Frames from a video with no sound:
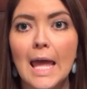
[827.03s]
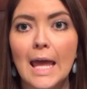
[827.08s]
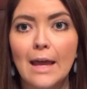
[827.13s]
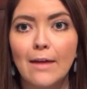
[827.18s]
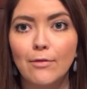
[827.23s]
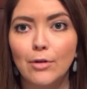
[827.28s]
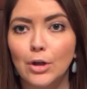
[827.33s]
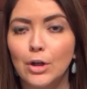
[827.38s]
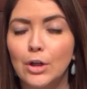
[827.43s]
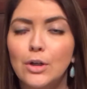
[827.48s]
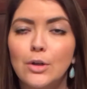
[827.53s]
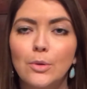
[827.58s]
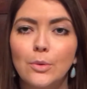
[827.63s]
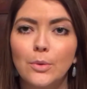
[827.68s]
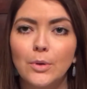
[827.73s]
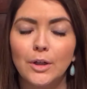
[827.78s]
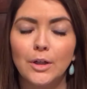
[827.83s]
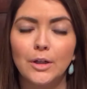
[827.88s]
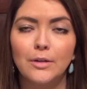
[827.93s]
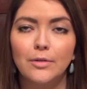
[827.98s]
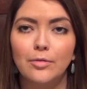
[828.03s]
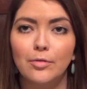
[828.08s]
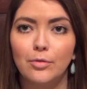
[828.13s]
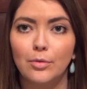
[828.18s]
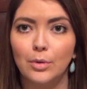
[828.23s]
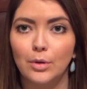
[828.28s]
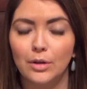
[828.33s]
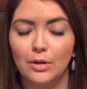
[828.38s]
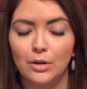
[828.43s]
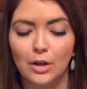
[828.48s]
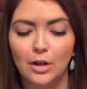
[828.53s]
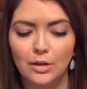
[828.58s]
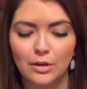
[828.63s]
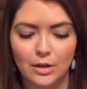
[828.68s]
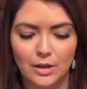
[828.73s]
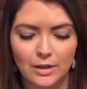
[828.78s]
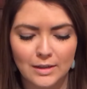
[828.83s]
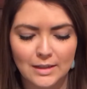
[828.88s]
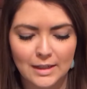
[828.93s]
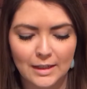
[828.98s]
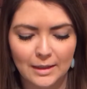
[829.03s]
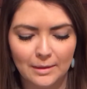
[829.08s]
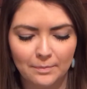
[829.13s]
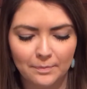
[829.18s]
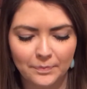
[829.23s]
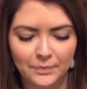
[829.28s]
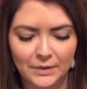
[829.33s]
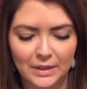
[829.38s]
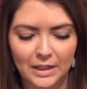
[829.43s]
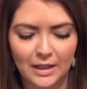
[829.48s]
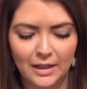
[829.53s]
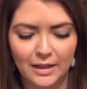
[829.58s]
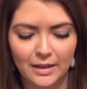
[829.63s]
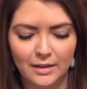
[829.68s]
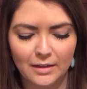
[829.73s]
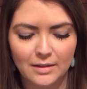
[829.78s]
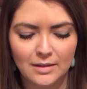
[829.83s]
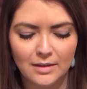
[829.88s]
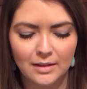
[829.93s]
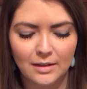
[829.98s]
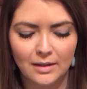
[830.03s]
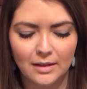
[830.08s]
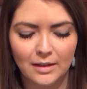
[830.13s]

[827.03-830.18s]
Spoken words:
ever or for a long, long time. And